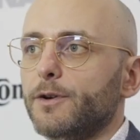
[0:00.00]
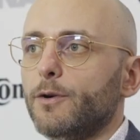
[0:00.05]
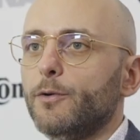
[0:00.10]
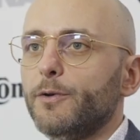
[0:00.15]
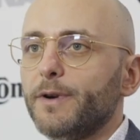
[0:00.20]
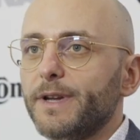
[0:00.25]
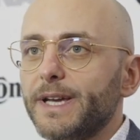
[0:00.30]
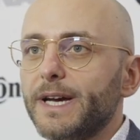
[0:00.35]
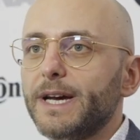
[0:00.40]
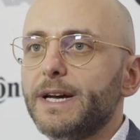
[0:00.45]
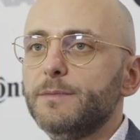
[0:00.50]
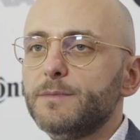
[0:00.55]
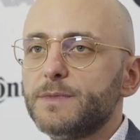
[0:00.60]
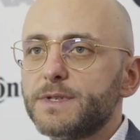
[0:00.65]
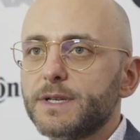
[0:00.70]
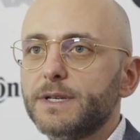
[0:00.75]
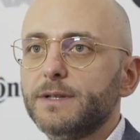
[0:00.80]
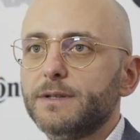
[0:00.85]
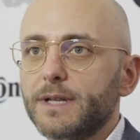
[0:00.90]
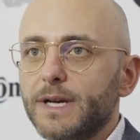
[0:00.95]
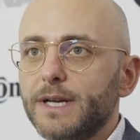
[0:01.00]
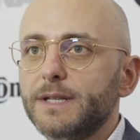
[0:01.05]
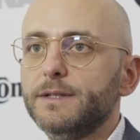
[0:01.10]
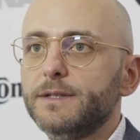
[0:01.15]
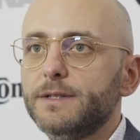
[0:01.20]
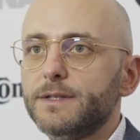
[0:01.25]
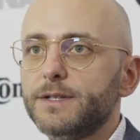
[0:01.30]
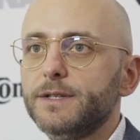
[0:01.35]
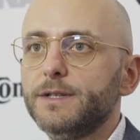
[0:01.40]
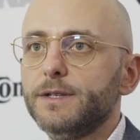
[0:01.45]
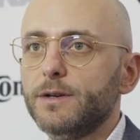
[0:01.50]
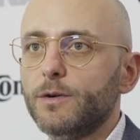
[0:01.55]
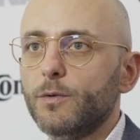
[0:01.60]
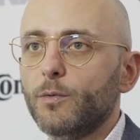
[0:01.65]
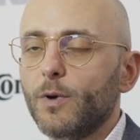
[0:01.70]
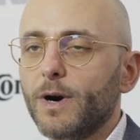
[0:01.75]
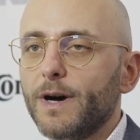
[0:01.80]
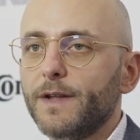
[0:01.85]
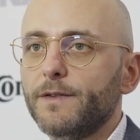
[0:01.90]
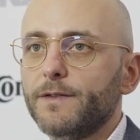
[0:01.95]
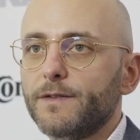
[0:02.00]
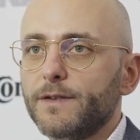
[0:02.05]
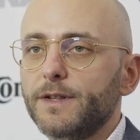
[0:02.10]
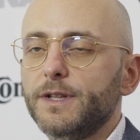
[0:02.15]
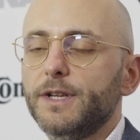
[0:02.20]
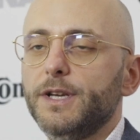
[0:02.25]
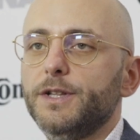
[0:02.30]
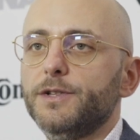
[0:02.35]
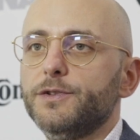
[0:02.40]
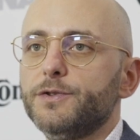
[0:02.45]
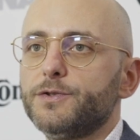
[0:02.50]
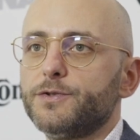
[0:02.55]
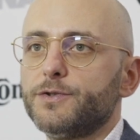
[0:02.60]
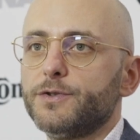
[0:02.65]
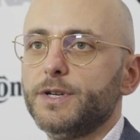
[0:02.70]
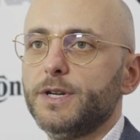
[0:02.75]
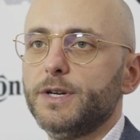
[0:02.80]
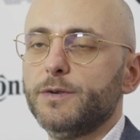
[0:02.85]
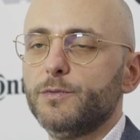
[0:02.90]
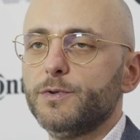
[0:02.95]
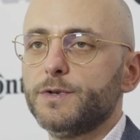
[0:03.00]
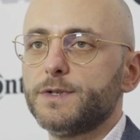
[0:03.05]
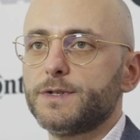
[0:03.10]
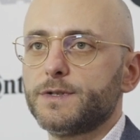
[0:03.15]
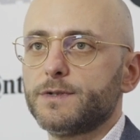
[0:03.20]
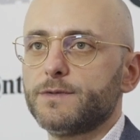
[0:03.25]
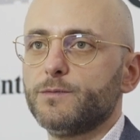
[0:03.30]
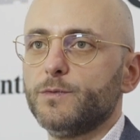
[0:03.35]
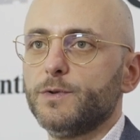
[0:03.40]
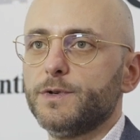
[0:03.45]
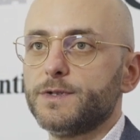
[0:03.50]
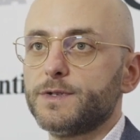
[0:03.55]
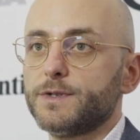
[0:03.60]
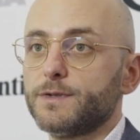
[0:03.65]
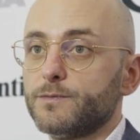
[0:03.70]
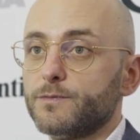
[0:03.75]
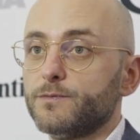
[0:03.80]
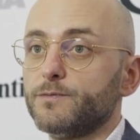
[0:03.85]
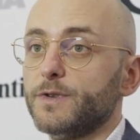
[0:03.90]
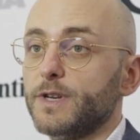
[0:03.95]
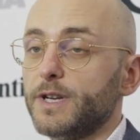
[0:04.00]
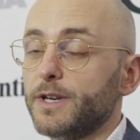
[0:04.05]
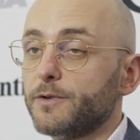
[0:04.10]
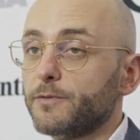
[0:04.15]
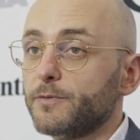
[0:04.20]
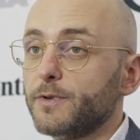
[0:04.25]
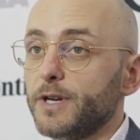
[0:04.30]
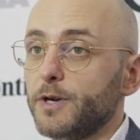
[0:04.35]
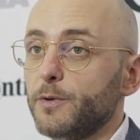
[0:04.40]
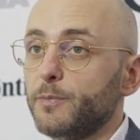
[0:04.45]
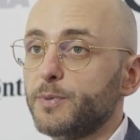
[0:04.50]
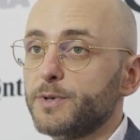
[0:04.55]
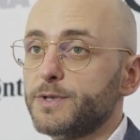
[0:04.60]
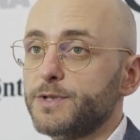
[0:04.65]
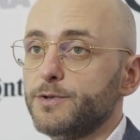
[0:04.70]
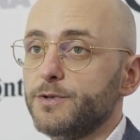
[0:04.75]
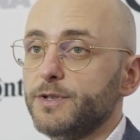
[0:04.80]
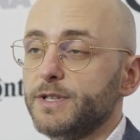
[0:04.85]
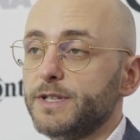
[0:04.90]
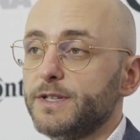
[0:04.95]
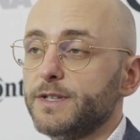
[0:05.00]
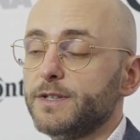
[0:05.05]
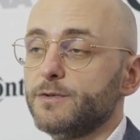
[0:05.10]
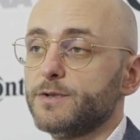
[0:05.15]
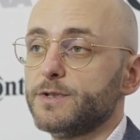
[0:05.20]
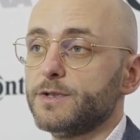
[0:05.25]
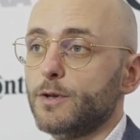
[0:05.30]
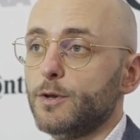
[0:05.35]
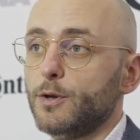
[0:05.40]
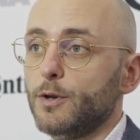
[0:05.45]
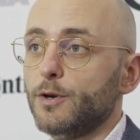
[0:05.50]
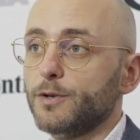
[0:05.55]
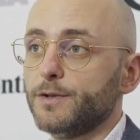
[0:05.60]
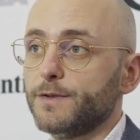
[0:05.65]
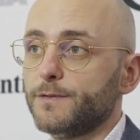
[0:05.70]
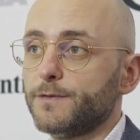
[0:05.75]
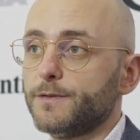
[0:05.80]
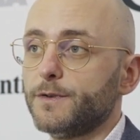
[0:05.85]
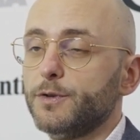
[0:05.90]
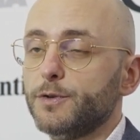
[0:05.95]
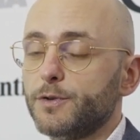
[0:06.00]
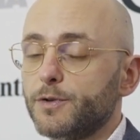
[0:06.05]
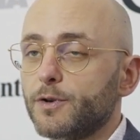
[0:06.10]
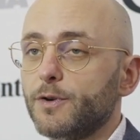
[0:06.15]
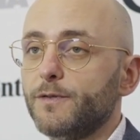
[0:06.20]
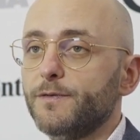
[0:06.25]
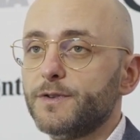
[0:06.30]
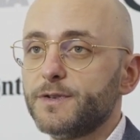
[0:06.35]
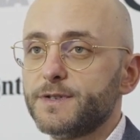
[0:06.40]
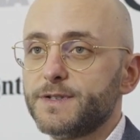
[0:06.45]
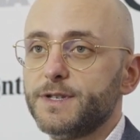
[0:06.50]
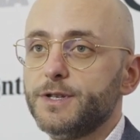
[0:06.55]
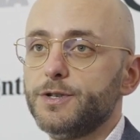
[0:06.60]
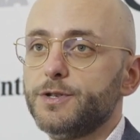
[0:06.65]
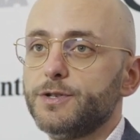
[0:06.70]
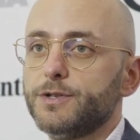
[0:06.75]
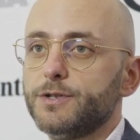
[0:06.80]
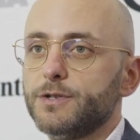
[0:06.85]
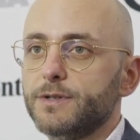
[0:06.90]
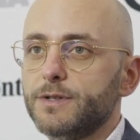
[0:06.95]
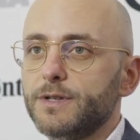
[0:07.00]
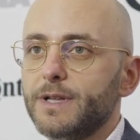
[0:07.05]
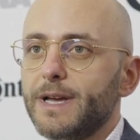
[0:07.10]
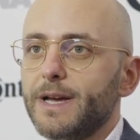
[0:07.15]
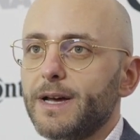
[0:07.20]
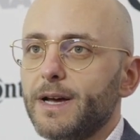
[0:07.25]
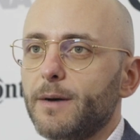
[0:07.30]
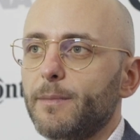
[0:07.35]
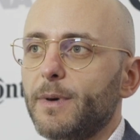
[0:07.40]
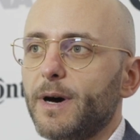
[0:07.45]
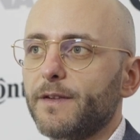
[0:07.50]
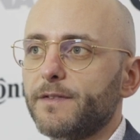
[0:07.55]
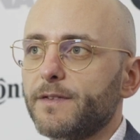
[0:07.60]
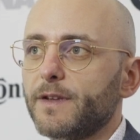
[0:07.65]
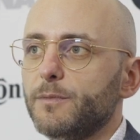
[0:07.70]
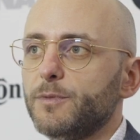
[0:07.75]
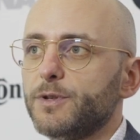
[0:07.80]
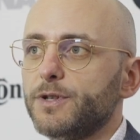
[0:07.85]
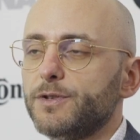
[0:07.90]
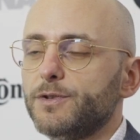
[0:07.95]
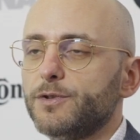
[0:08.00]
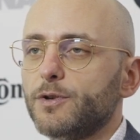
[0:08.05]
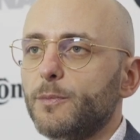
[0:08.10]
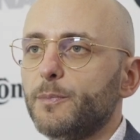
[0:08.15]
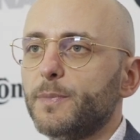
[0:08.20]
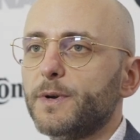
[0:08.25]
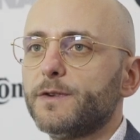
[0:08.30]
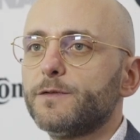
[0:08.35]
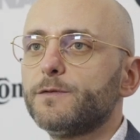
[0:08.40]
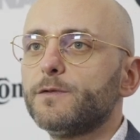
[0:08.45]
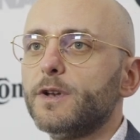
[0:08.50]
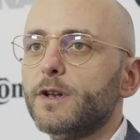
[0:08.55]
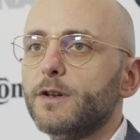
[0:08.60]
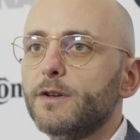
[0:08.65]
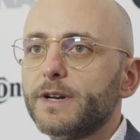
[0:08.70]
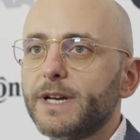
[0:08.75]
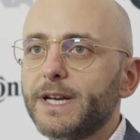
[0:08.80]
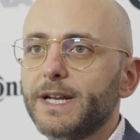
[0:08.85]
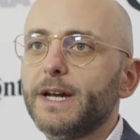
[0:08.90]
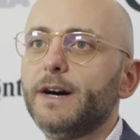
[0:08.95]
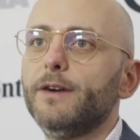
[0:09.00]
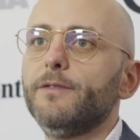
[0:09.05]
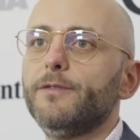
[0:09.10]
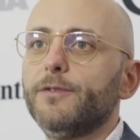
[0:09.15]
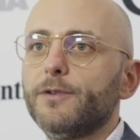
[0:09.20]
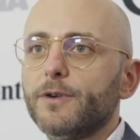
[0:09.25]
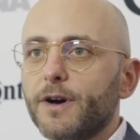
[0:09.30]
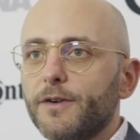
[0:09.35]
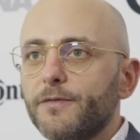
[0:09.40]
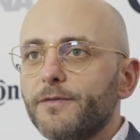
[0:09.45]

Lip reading: OEMs and tier ones in the industry was really a great opportunity. There was a lot of good conversation about some of the topics we're looking at for our